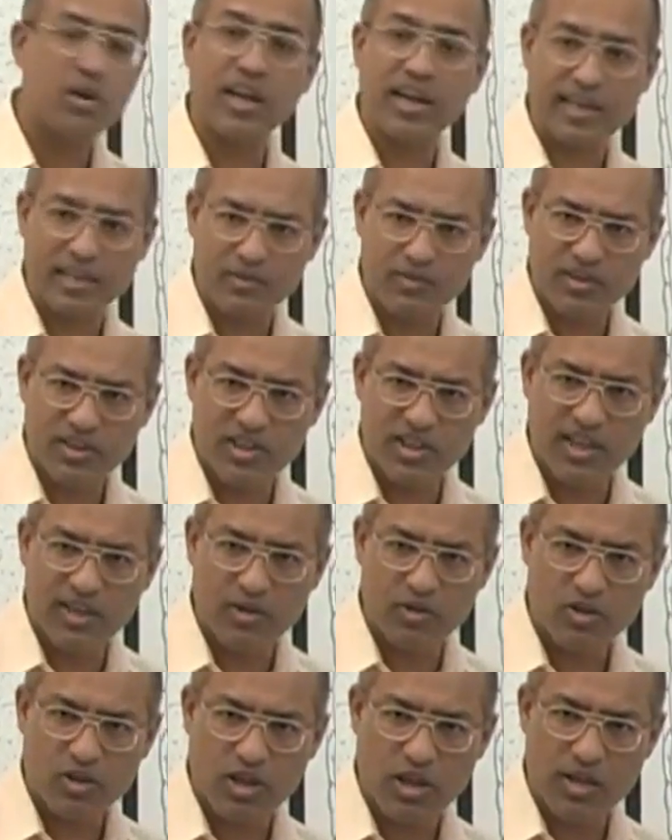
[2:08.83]
or activated
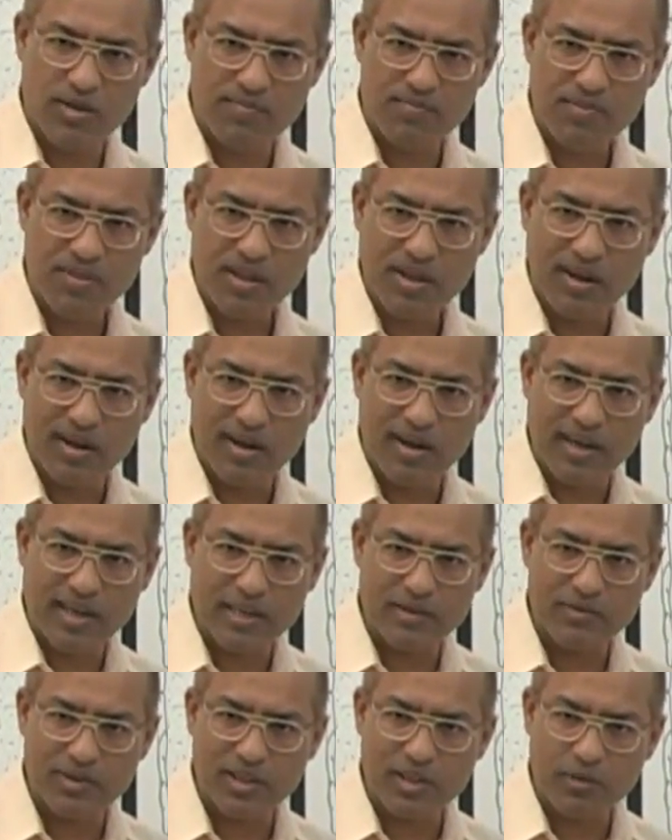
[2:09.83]
endothelium or
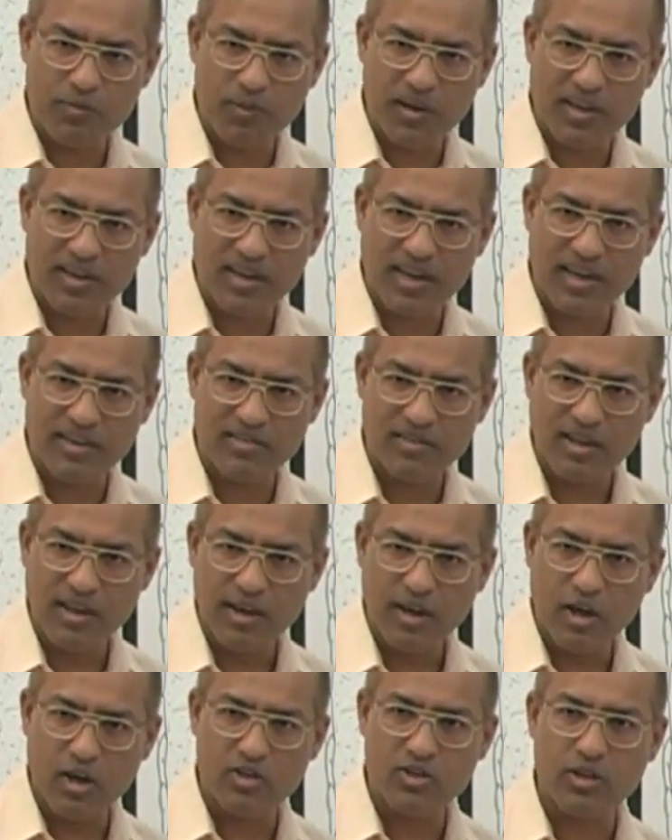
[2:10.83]
activated platelets
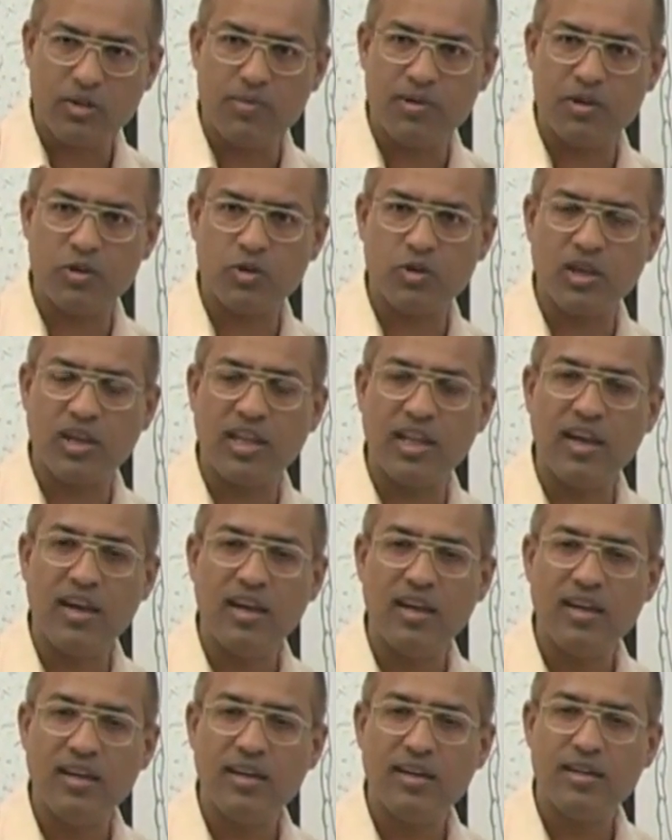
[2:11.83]
or subendothelial
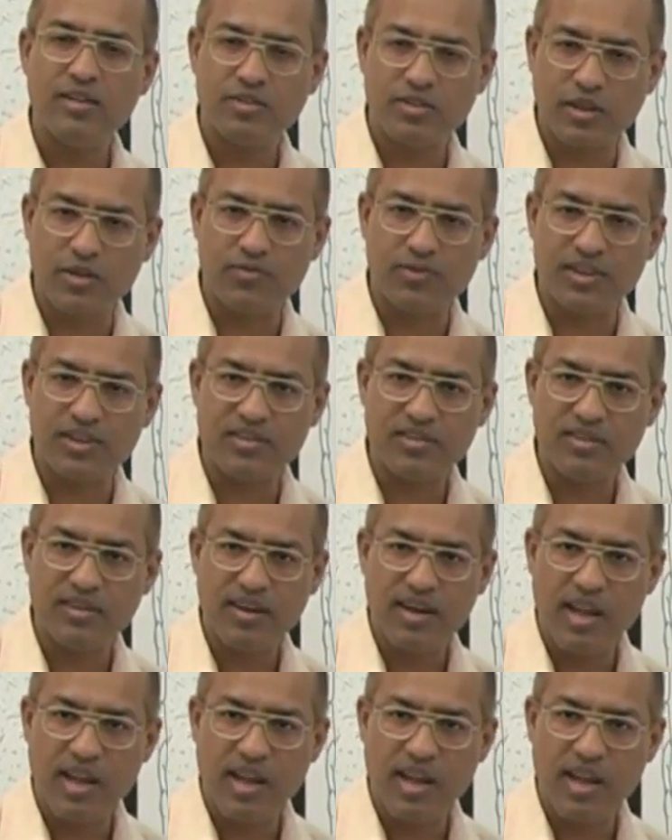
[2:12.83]
surface.